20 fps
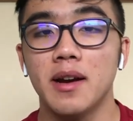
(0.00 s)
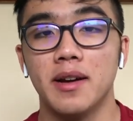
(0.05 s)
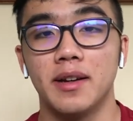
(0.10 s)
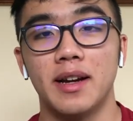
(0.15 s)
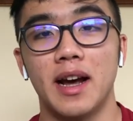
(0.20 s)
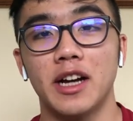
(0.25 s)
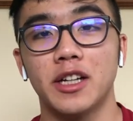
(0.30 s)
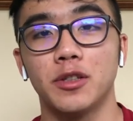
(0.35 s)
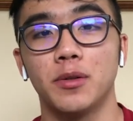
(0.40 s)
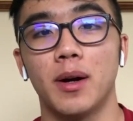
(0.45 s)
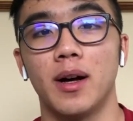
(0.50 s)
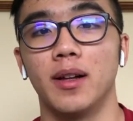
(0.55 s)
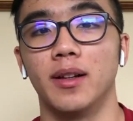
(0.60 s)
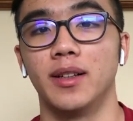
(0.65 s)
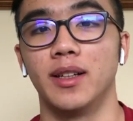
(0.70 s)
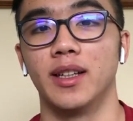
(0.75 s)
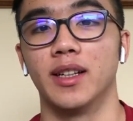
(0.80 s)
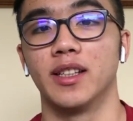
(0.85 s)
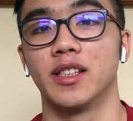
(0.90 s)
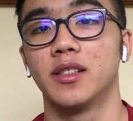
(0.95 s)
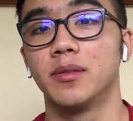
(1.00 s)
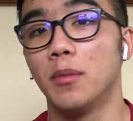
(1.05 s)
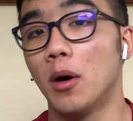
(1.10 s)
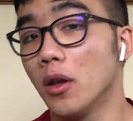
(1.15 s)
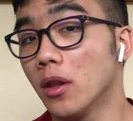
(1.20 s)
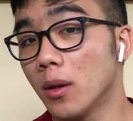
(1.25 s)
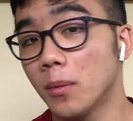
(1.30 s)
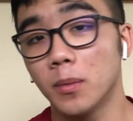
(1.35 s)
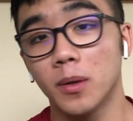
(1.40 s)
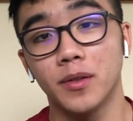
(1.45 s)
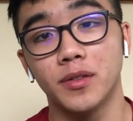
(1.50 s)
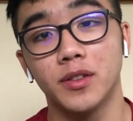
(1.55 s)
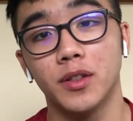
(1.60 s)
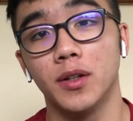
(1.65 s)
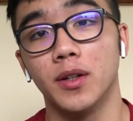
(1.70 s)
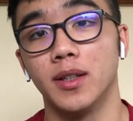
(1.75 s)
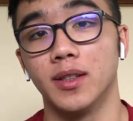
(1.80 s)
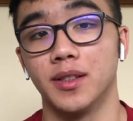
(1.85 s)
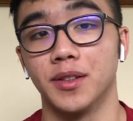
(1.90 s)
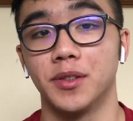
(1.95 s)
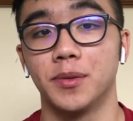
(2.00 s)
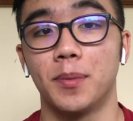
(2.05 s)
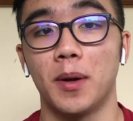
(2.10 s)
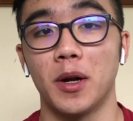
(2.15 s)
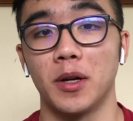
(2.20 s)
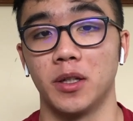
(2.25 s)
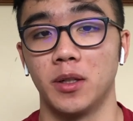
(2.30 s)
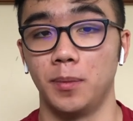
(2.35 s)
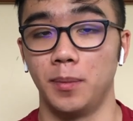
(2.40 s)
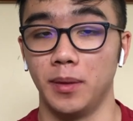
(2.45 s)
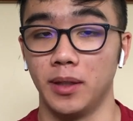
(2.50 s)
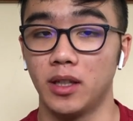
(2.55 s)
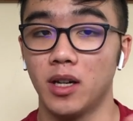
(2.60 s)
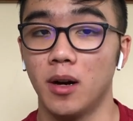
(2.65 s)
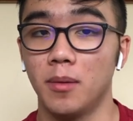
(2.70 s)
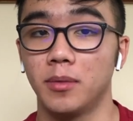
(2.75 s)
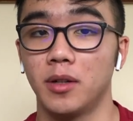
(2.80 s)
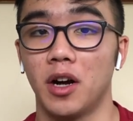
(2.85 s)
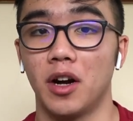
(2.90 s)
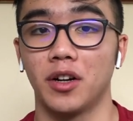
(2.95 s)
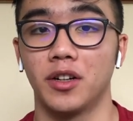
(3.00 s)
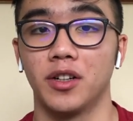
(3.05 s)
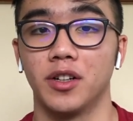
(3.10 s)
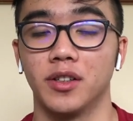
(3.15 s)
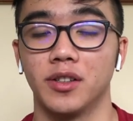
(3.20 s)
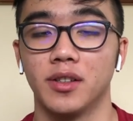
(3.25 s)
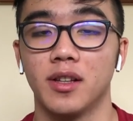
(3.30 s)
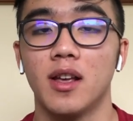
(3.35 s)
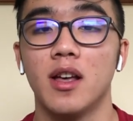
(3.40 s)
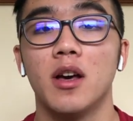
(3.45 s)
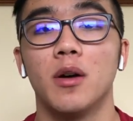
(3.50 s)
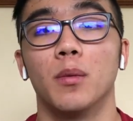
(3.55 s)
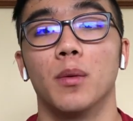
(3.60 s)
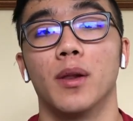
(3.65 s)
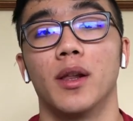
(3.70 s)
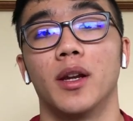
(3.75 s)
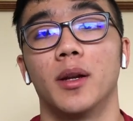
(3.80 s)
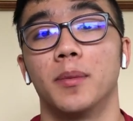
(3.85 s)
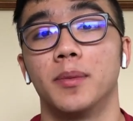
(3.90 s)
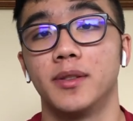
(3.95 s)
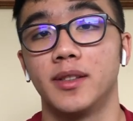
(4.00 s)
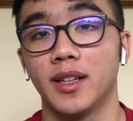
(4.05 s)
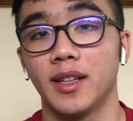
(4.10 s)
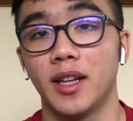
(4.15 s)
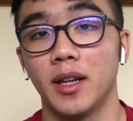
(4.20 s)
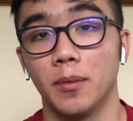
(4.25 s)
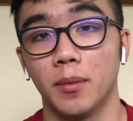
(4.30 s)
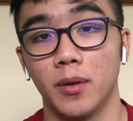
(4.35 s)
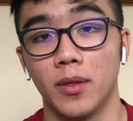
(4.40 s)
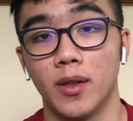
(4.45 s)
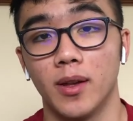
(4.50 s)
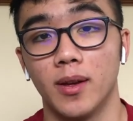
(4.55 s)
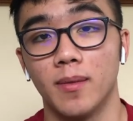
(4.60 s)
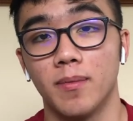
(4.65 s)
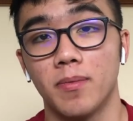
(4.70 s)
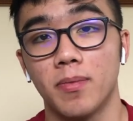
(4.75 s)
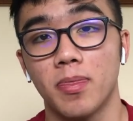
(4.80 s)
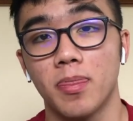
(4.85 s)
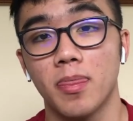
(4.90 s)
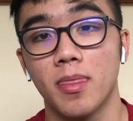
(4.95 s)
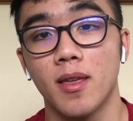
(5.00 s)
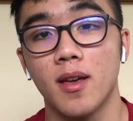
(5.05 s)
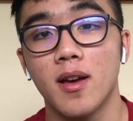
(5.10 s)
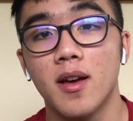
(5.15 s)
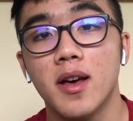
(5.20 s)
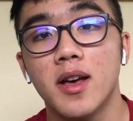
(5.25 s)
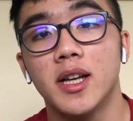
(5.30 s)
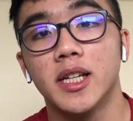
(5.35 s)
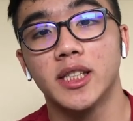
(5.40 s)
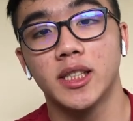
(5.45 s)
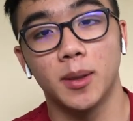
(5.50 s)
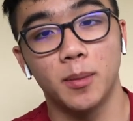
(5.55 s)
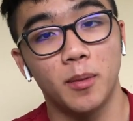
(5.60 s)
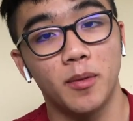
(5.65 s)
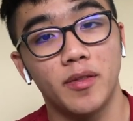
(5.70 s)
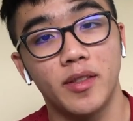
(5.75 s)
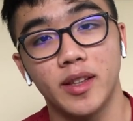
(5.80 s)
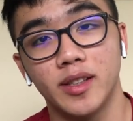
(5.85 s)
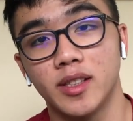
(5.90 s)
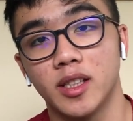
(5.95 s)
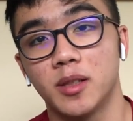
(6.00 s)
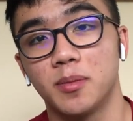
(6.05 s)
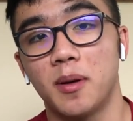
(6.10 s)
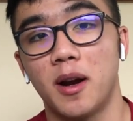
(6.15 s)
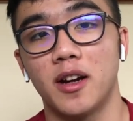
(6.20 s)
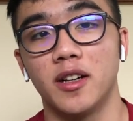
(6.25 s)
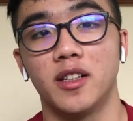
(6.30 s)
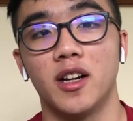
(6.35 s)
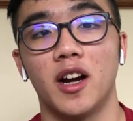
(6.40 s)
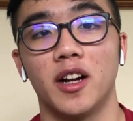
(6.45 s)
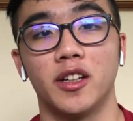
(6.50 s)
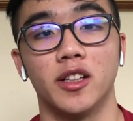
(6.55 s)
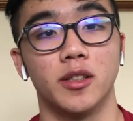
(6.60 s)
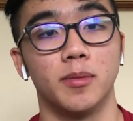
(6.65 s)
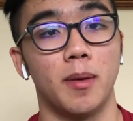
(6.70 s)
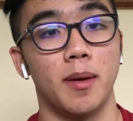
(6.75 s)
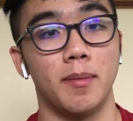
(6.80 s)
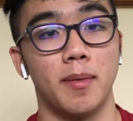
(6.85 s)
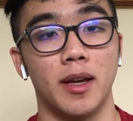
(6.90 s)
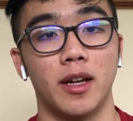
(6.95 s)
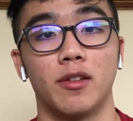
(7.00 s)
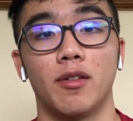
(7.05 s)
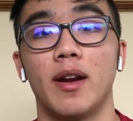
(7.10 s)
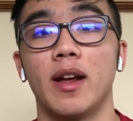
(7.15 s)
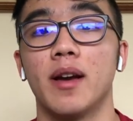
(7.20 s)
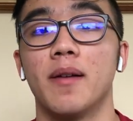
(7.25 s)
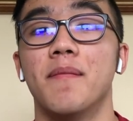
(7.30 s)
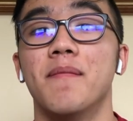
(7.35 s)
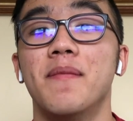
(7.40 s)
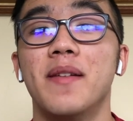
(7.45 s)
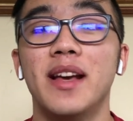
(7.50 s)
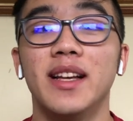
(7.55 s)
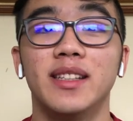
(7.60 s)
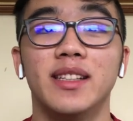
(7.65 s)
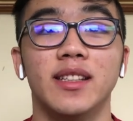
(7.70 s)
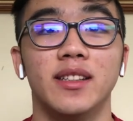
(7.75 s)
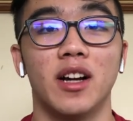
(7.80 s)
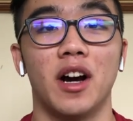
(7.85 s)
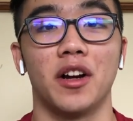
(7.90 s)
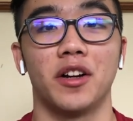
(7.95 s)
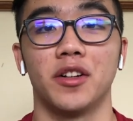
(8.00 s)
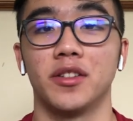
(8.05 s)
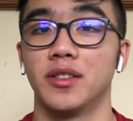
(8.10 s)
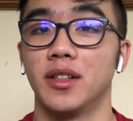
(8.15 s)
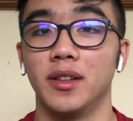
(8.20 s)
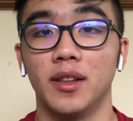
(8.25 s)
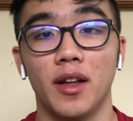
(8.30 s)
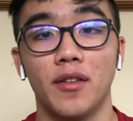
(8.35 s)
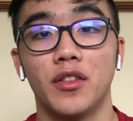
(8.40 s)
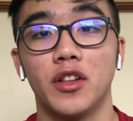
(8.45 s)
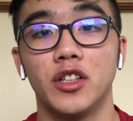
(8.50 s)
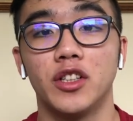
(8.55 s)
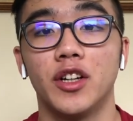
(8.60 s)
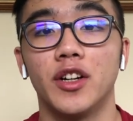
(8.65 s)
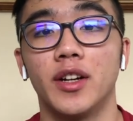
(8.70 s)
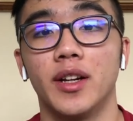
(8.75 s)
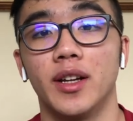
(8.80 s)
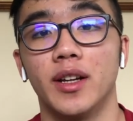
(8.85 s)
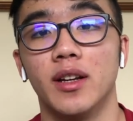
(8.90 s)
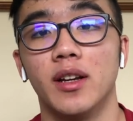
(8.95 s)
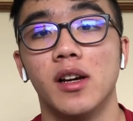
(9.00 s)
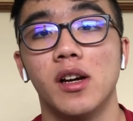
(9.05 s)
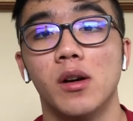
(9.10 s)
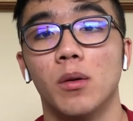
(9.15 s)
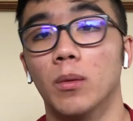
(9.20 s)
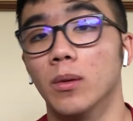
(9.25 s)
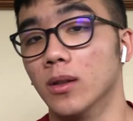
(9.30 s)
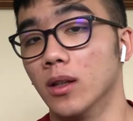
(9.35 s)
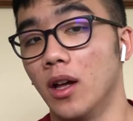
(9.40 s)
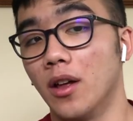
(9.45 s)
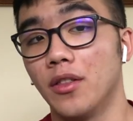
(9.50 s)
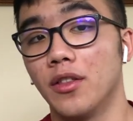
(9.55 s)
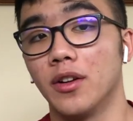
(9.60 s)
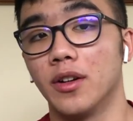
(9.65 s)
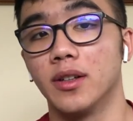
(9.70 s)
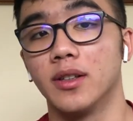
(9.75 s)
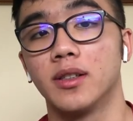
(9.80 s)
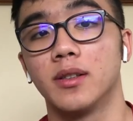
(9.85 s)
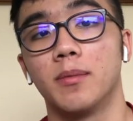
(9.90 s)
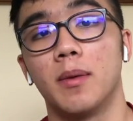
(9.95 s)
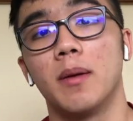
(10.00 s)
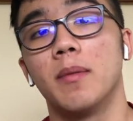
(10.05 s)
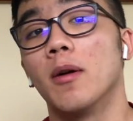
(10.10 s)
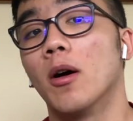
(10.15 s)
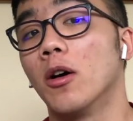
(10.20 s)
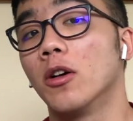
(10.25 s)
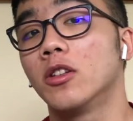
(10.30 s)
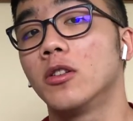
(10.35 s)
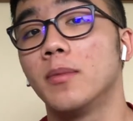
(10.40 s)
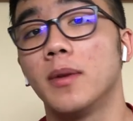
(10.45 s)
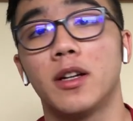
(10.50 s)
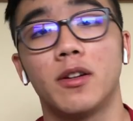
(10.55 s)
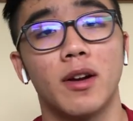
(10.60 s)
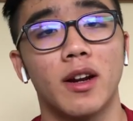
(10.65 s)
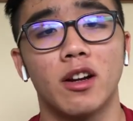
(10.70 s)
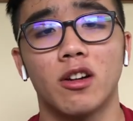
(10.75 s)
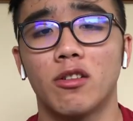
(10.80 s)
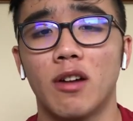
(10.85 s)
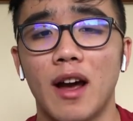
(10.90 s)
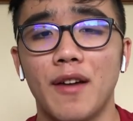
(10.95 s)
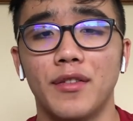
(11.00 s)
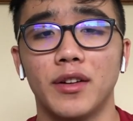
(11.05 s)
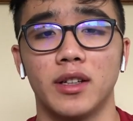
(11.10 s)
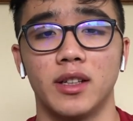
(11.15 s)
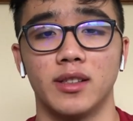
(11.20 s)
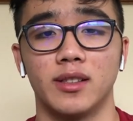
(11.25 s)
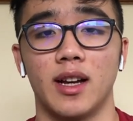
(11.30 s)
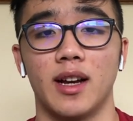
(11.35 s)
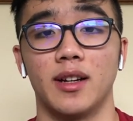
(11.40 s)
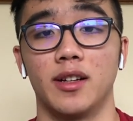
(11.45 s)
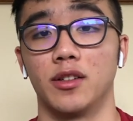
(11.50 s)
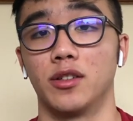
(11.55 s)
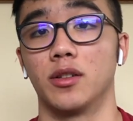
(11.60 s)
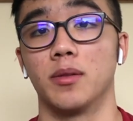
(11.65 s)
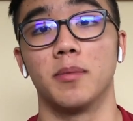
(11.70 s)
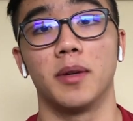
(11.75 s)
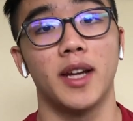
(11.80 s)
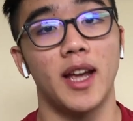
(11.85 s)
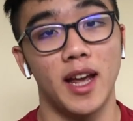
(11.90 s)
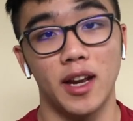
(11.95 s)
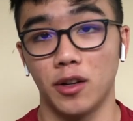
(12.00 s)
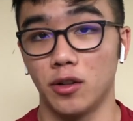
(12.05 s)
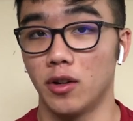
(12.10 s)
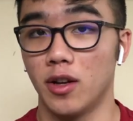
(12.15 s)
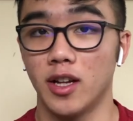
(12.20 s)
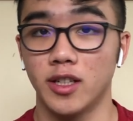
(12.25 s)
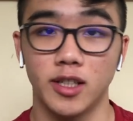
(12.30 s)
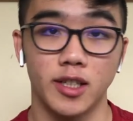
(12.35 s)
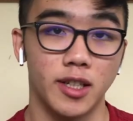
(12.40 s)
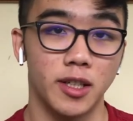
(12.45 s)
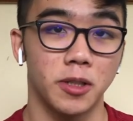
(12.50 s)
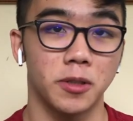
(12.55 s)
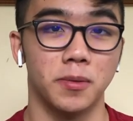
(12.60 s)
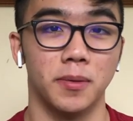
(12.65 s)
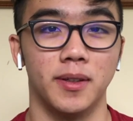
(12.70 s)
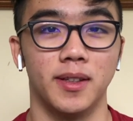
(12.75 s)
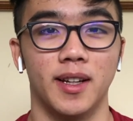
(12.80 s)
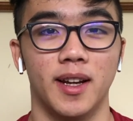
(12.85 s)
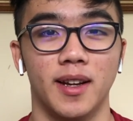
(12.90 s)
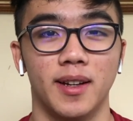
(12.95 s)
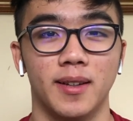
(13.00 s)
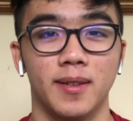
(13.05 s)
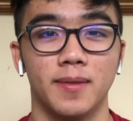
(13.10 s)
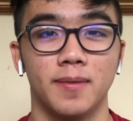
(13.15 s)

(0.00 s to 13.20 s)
In actuality, a small number of students aspiring to become doctors will end up sticking with it. Some of these aspiring doctors might make great, amazing doctors and love the journey, while others might also make great graphic designers or mechanical engineers one day.